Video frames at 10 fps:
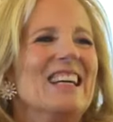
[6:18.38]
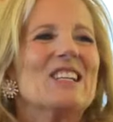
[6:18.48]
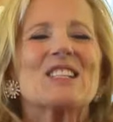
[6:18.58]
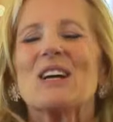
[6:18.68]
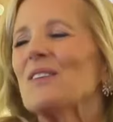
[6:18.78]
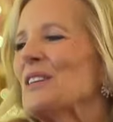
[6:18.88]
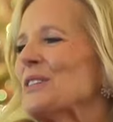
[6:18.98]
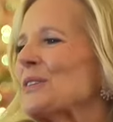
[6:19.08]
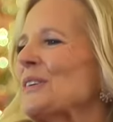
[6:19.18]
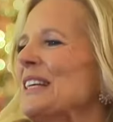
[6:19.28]
So the
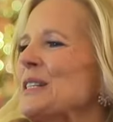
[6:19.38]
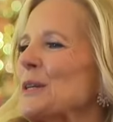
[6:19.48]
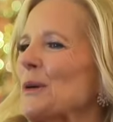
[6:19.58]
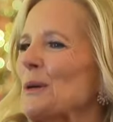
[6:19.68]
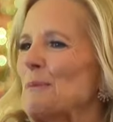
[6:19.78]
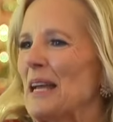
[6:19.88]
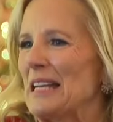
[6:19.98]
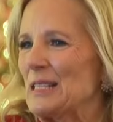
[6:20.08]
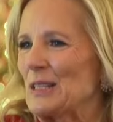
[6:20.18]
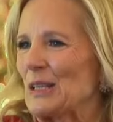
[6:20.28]
trees are
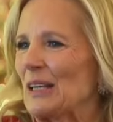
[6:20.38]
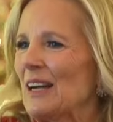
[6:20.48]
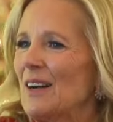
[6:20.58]
amazing.